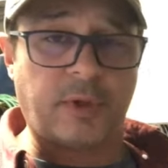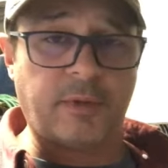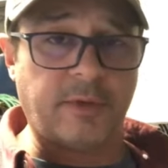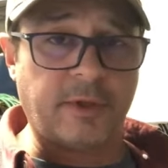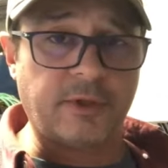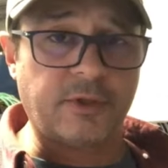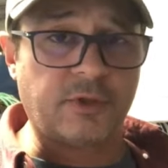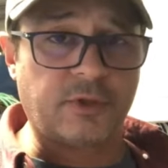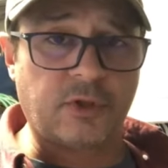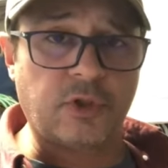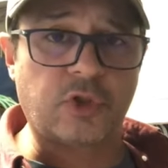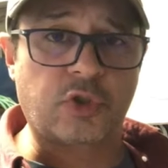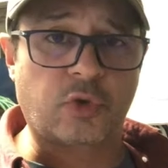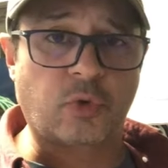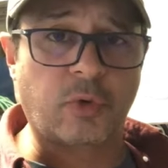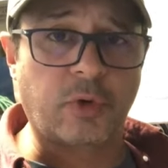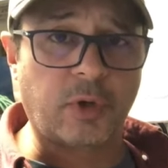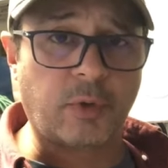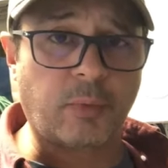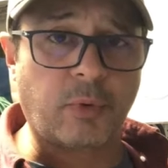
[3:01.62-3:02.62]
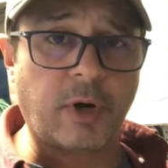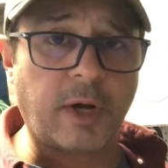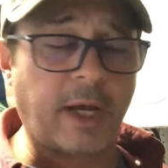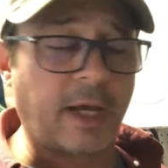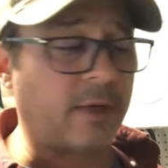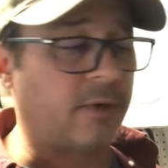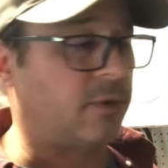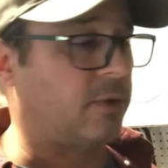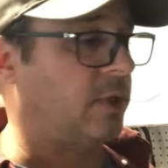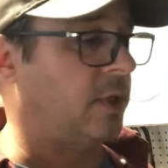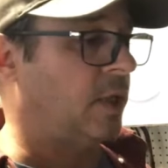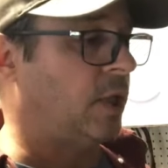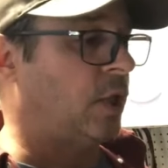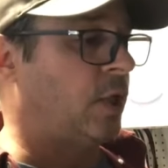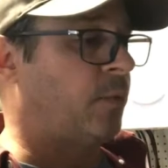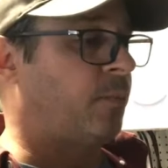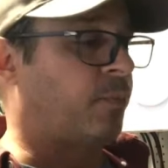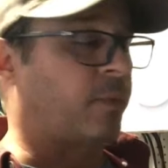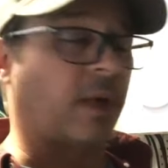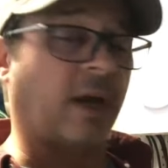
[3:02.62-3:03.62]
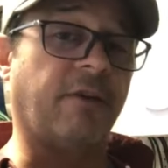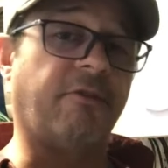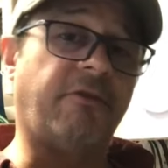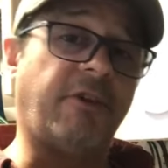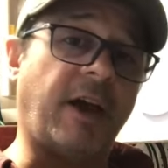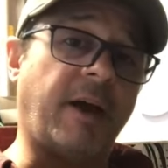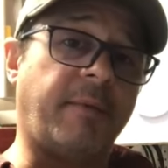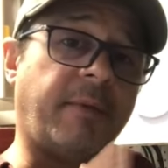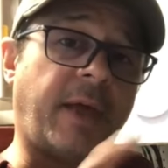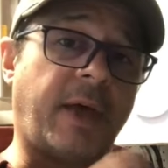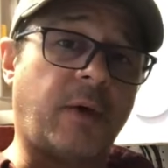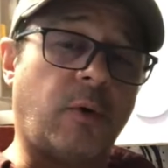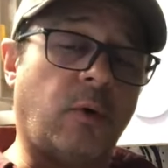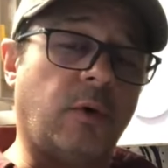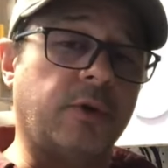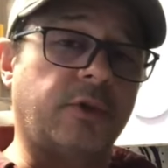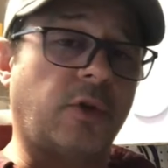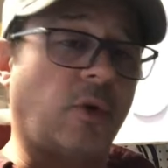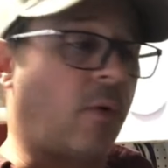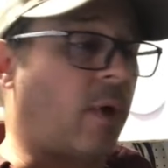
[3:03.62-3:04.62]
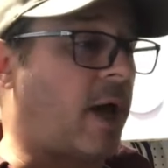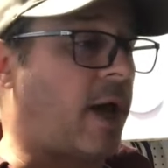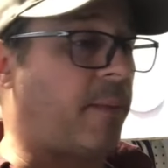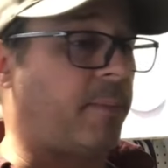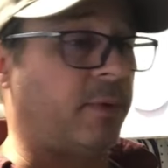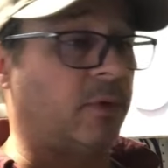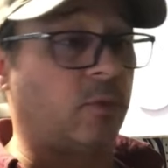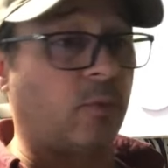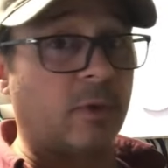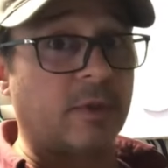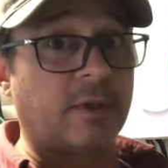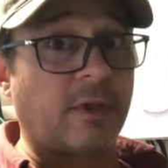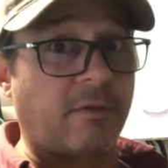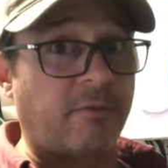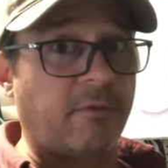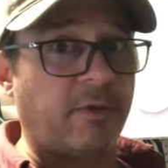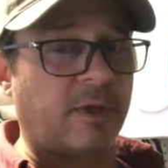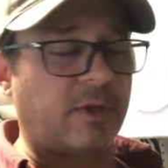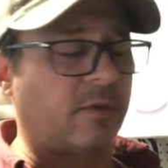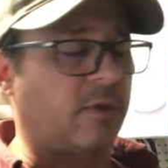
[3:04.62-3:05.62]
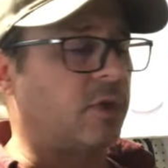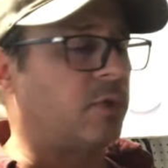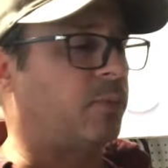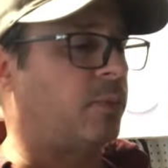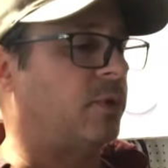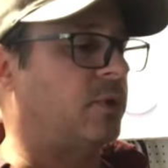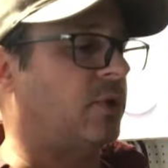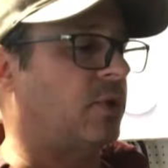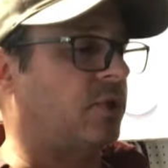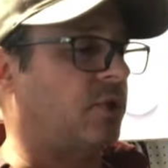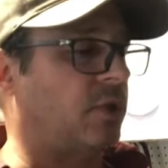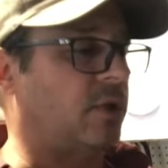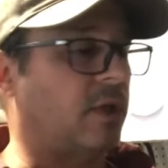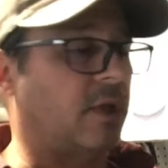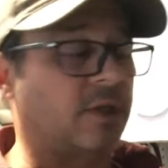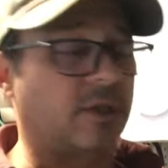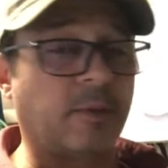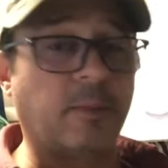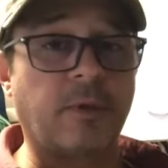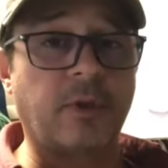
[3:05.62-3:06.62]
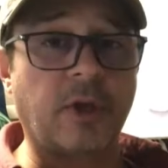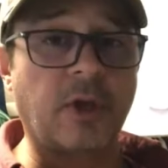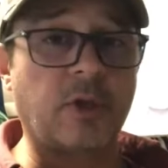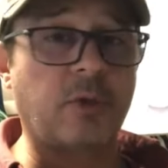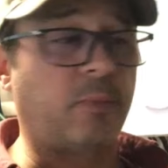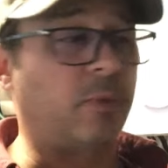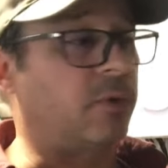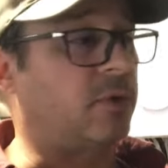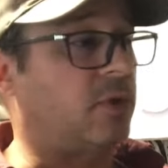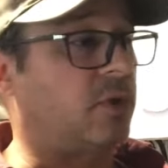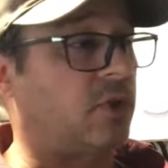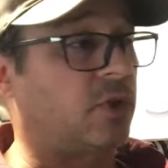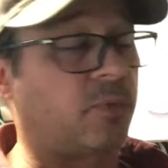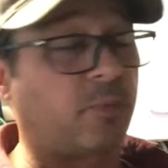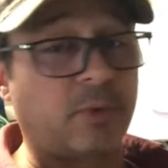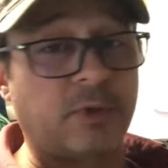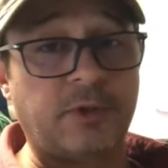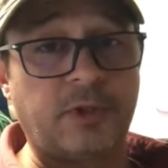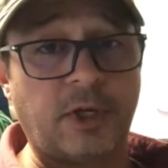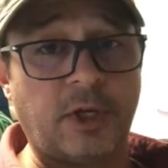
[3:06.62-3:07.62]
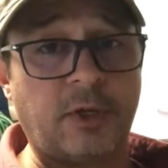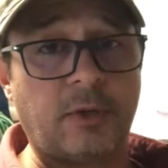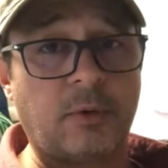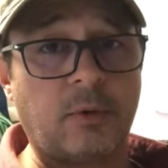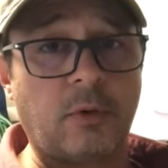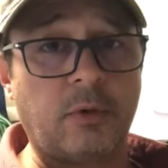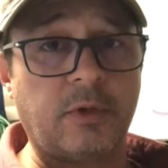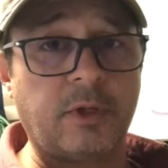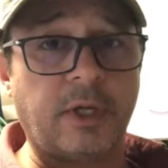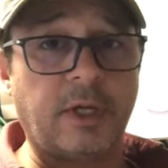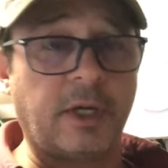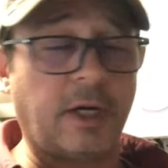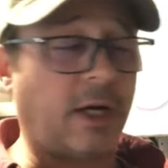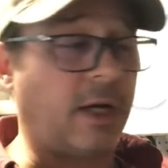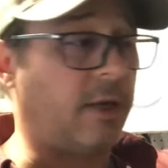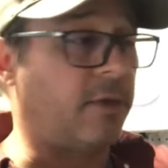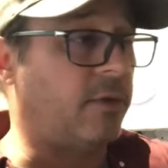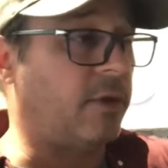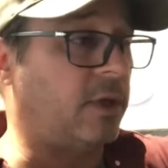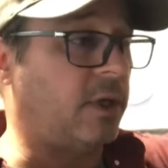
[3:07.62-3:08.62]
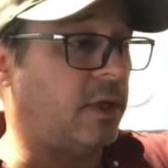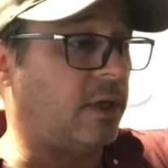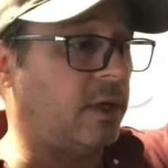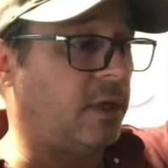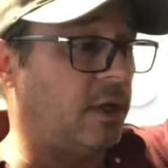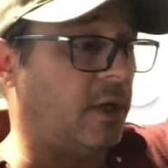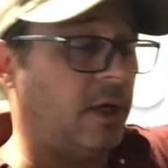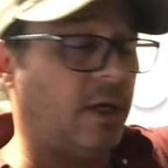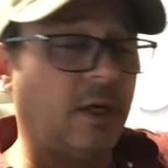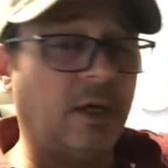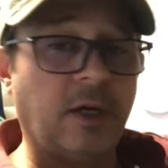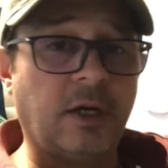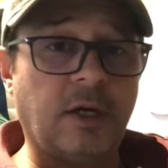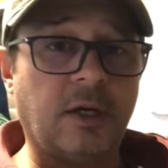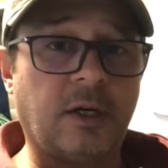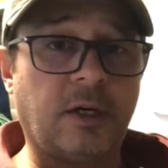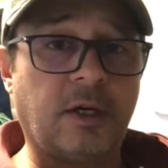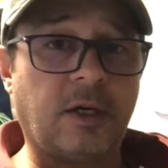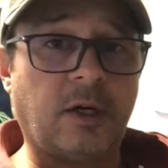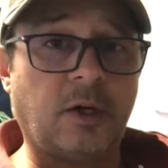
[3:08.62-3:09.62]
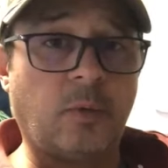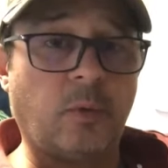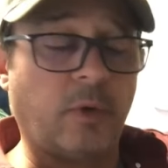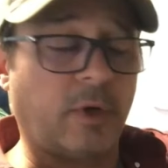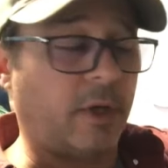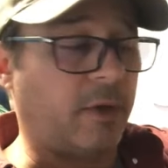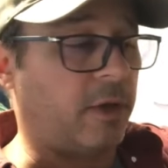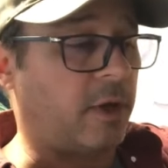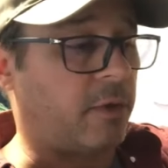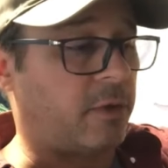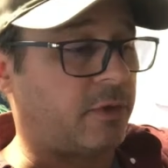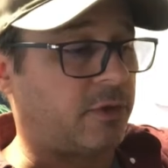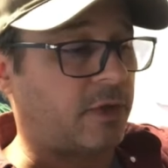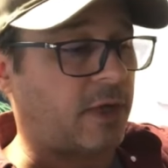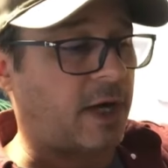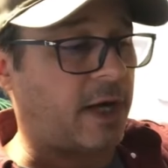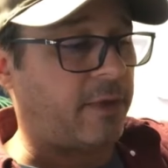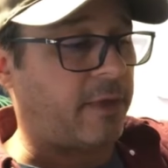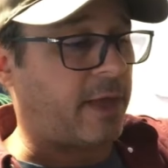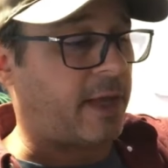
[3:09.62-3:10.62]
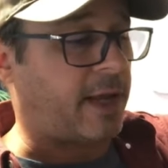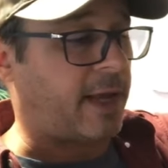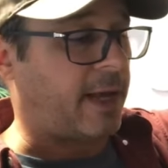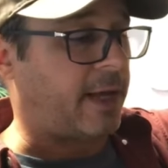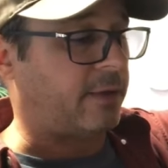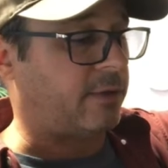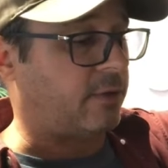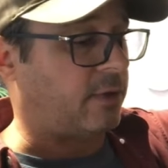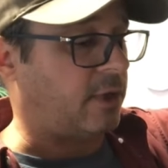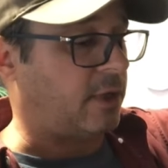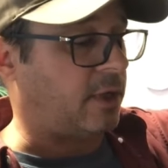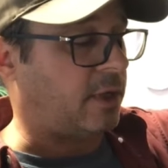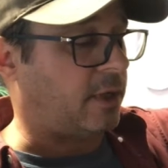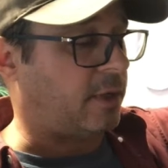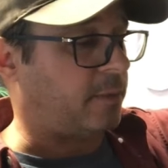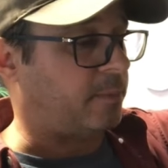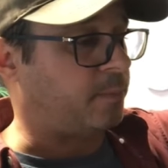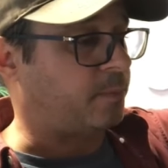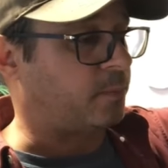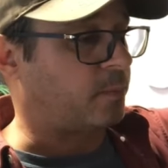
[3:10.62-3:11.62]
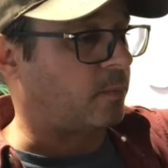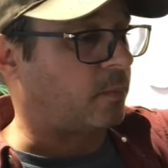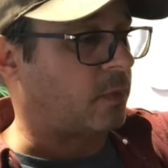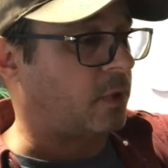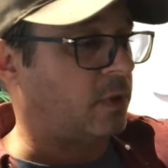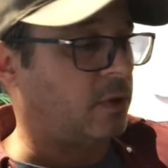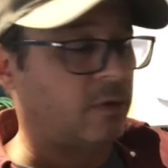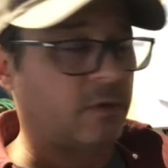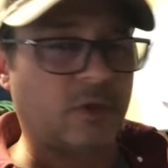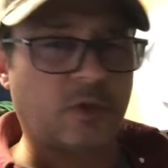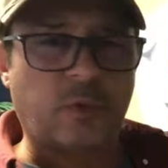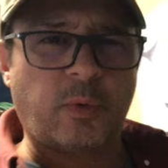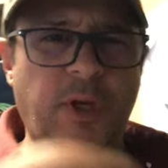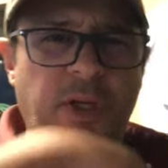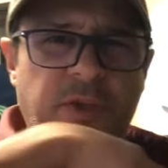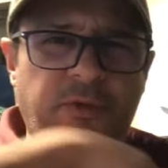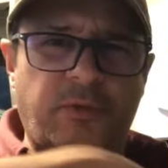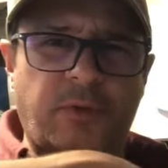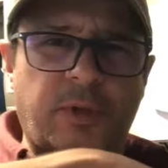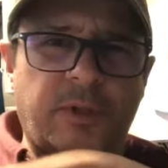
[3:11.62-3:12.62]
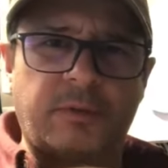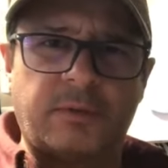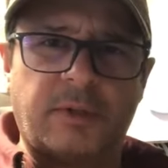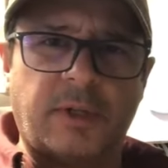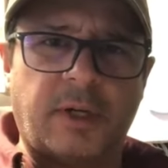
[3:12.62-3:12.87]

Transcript: and then just destroy your brass. I found that also happened once I fixed this position on some of the other positions, particularly on the one on the other side that has the swage foot